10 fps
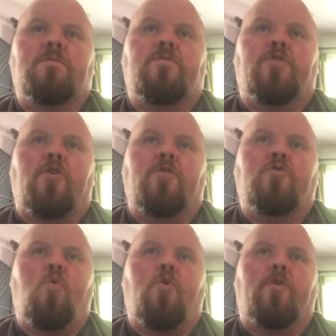Third
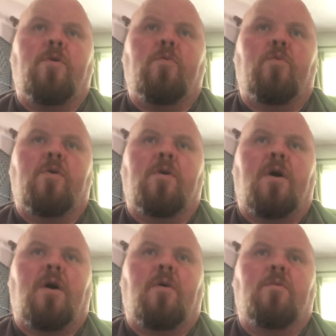quarter,
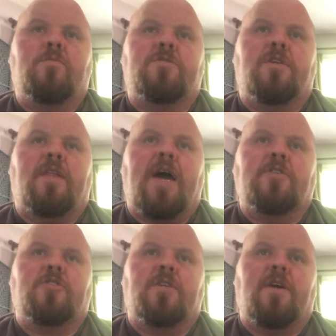we're seeing
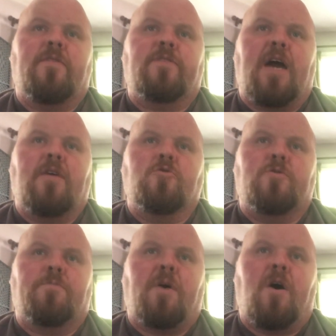action again. The Tigers
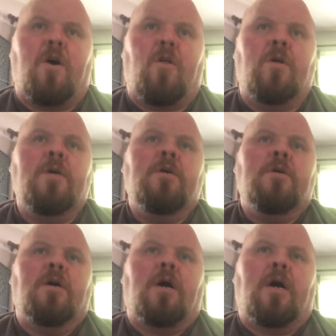with the ball
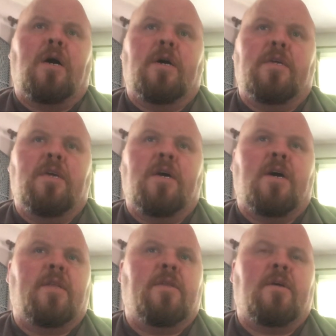
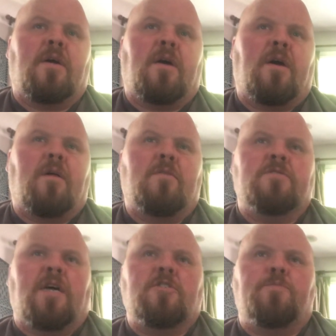again.
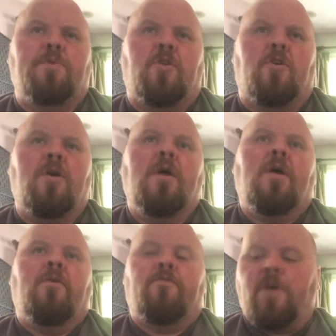Looks like Spiller
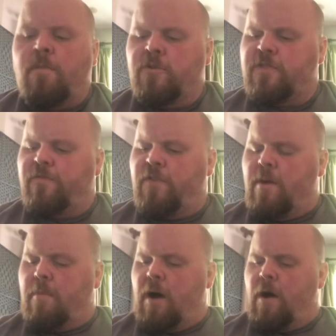fumbles the
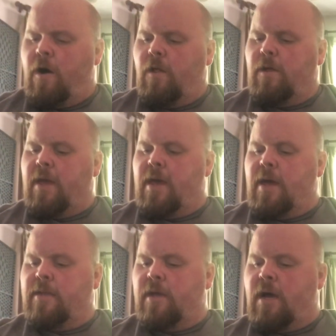football,
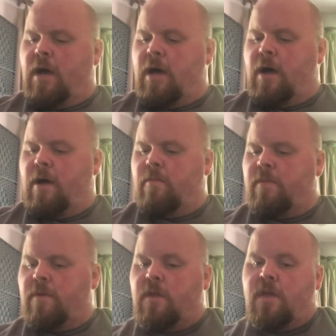and
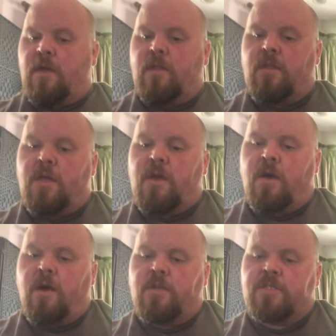it
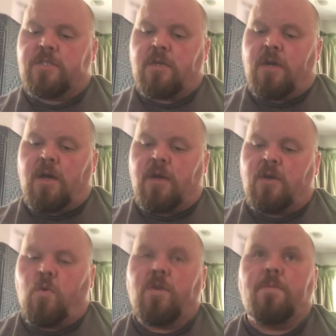is
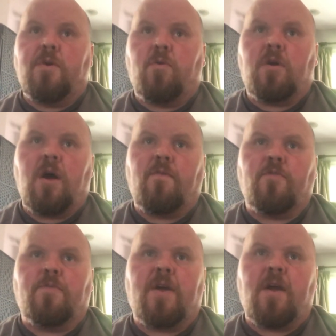going to be
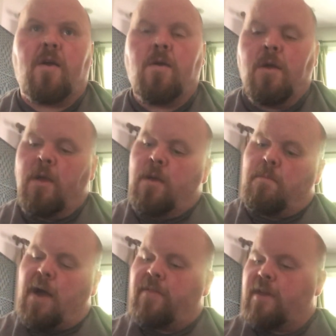recovered there
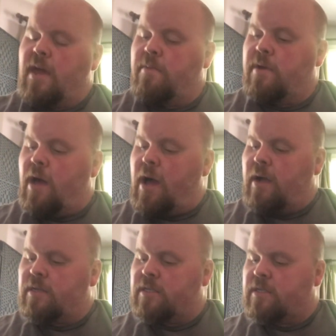by the
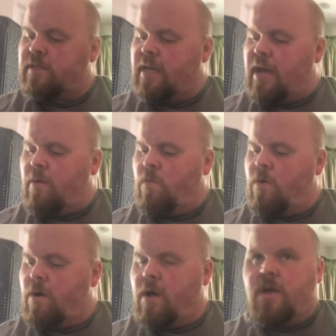Gamecocks. That
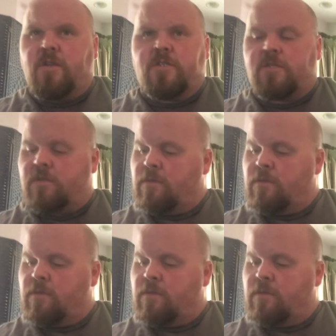was